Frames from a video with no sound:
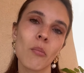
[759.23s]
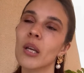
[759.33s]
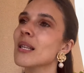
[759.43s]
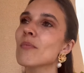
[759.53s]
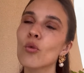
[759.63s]

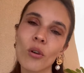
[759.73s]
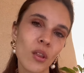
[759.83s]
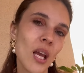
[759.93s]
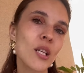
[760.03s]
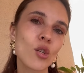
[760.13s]
because
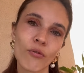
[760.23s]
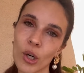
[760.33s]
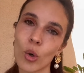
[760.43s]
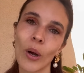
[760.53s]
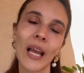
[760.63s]
Murcia is too
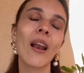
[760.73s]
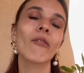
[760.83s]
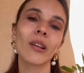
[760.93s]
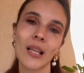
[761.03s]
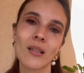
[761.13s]
far away
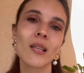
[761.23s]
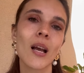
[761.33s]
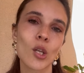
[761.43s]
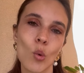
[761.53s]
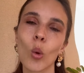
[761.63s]
and Valencia
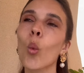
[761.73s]
as well.